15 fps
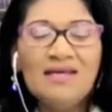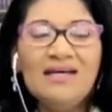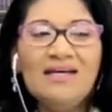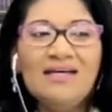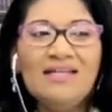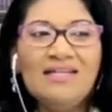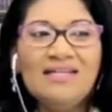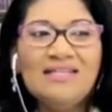
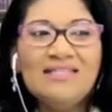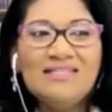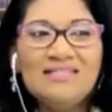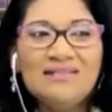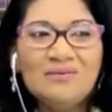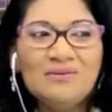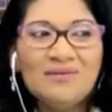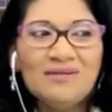And this
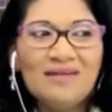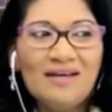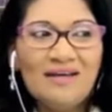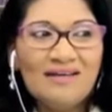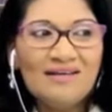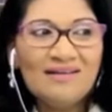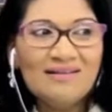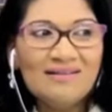is our,
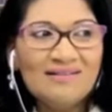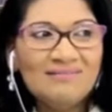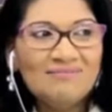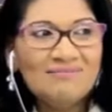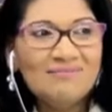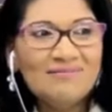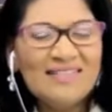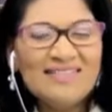uh,
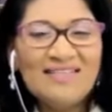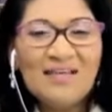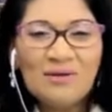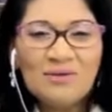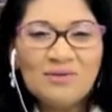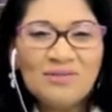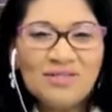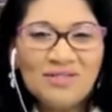I think
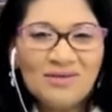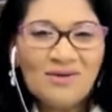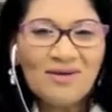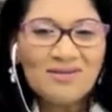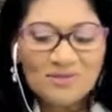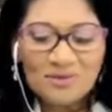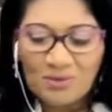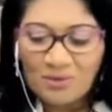our third
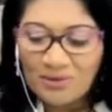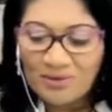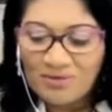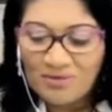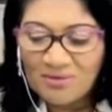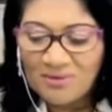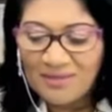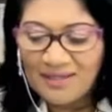round is going
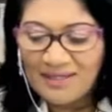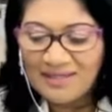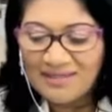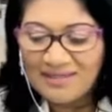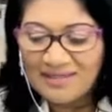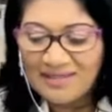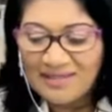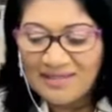through with it,
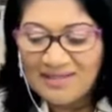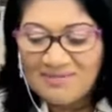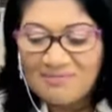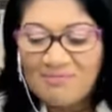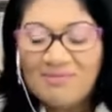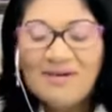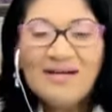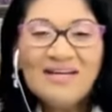
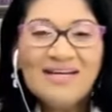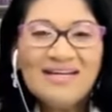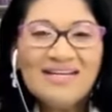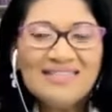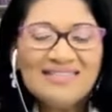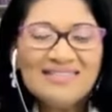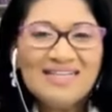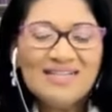
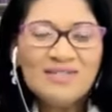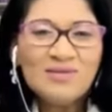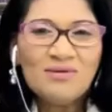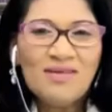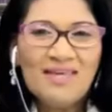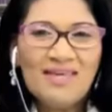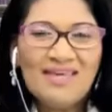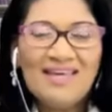but that's
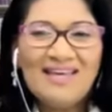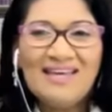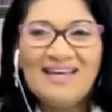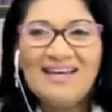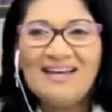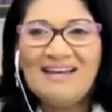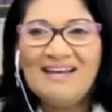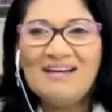okay.
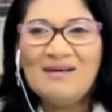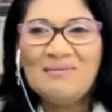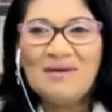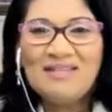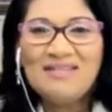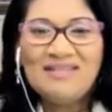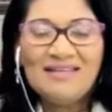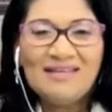Um,
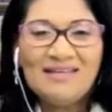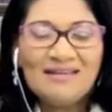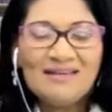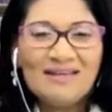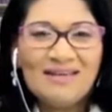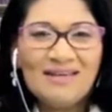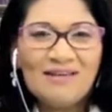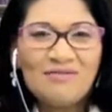I think
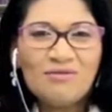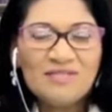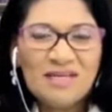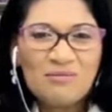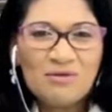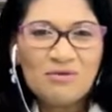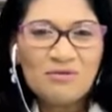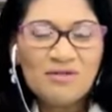every
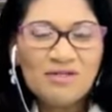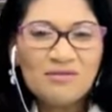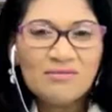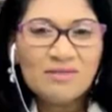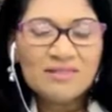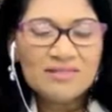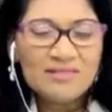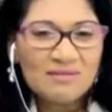time we read the
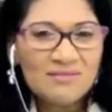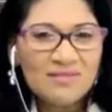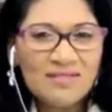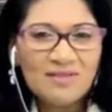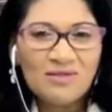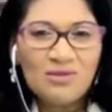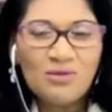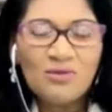word,
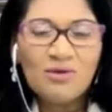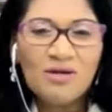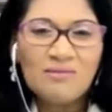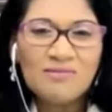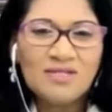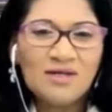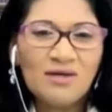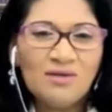something new
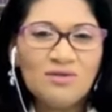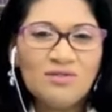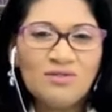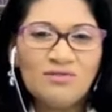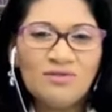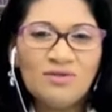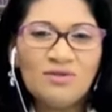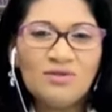comes out. So
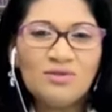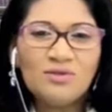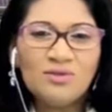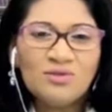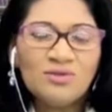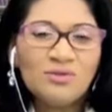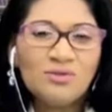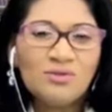for
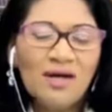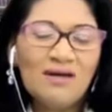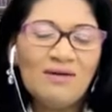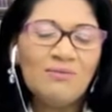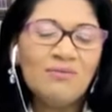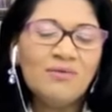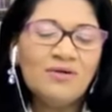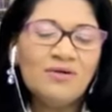those who
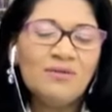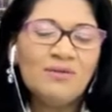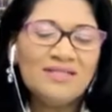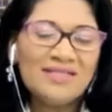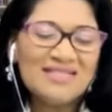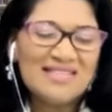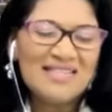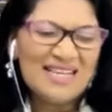were with
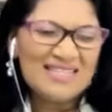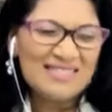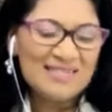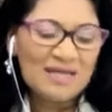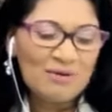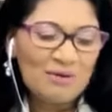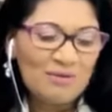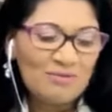us last
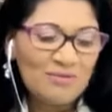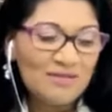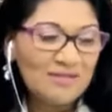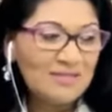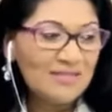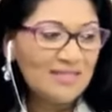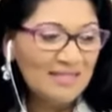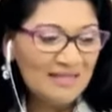year when we
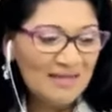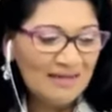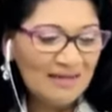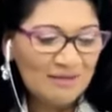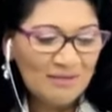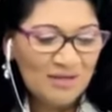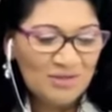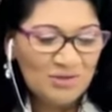did
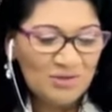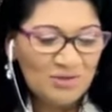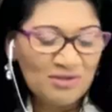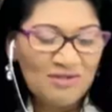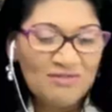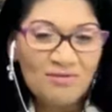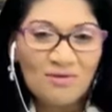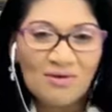uh, Matthew
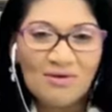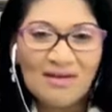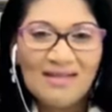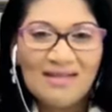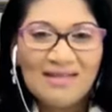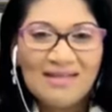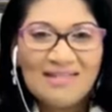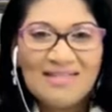24,
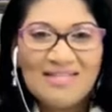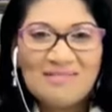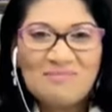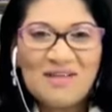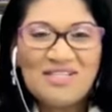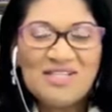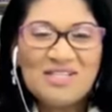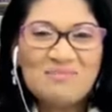this
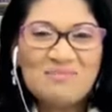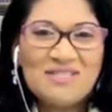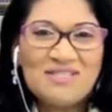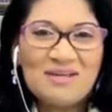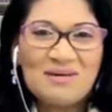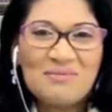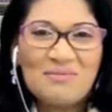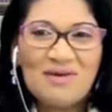might just be
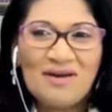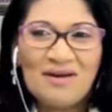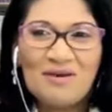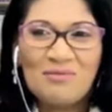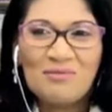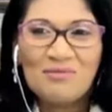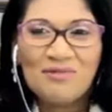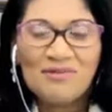some
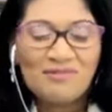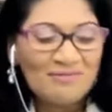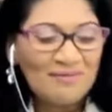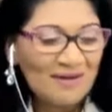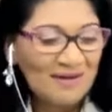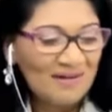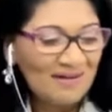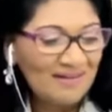um, ref,
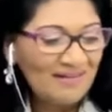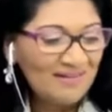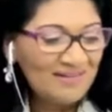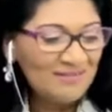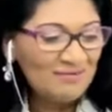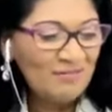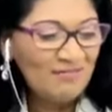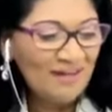uh,
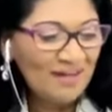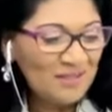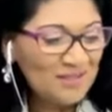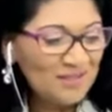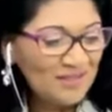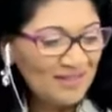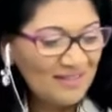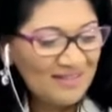
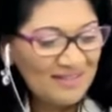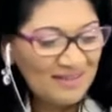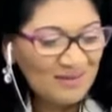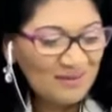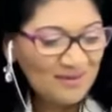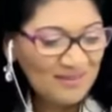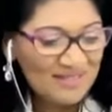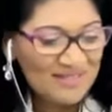reflection, you
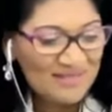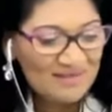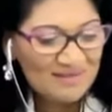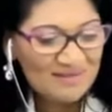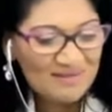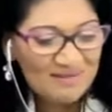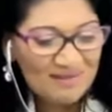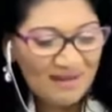know,
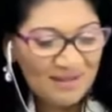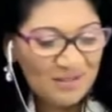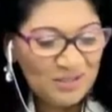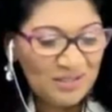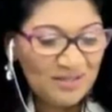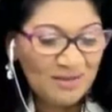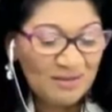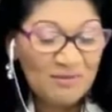just
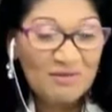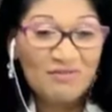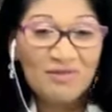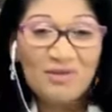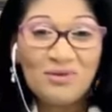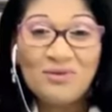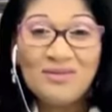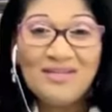additional. But for
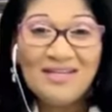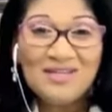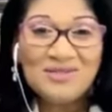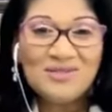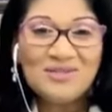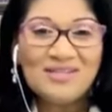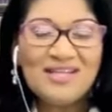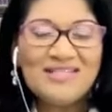you who didn't
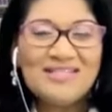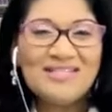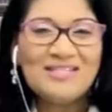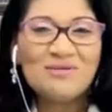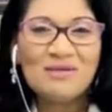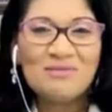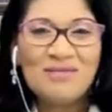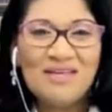join us, it's
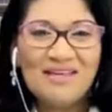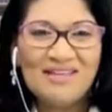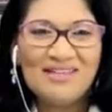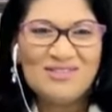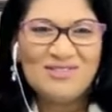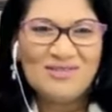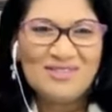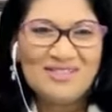going to be an
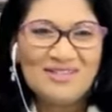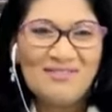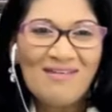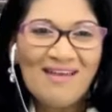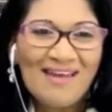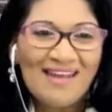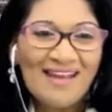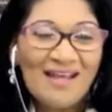interesting
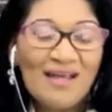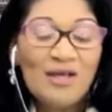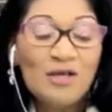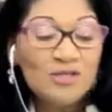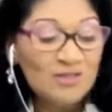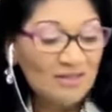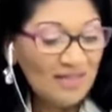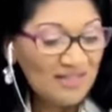ride.
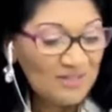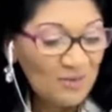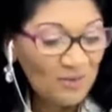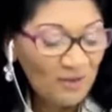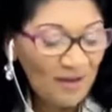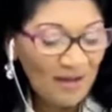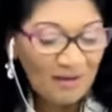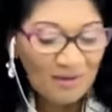So let's
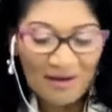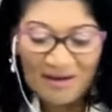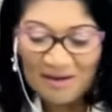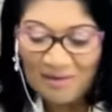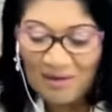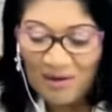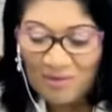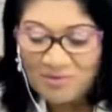go. Uh,
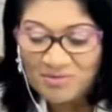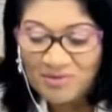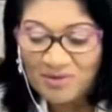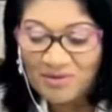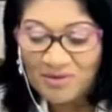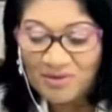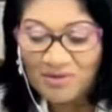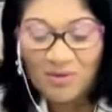how we're
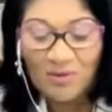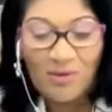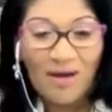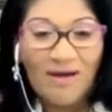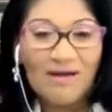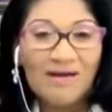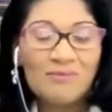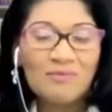going to go?
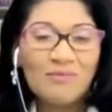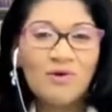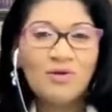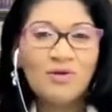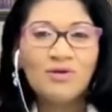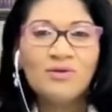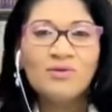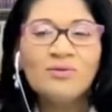I'm going
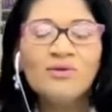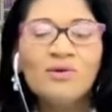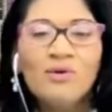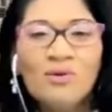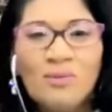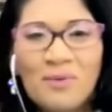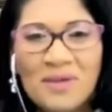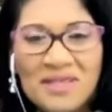to
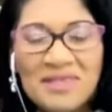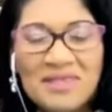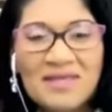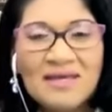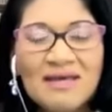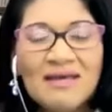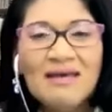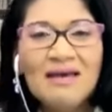go with
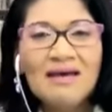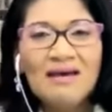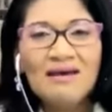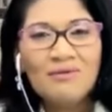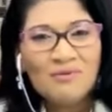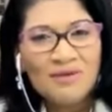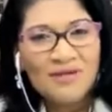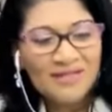
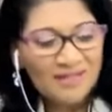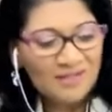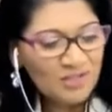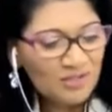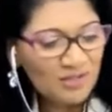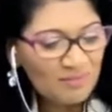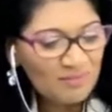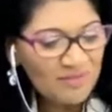reading the
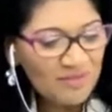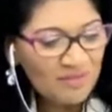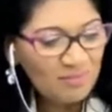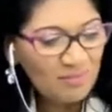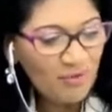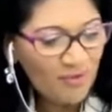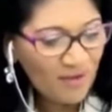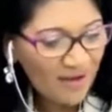scripture,
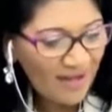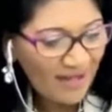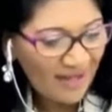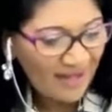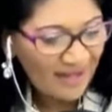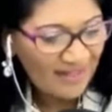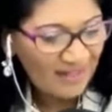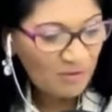
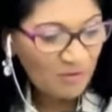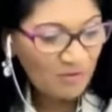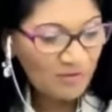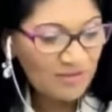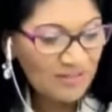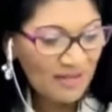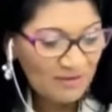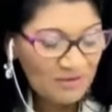praying, and then we're going to
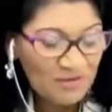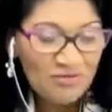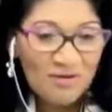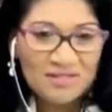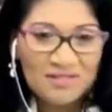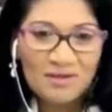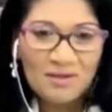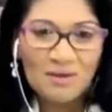dive straight into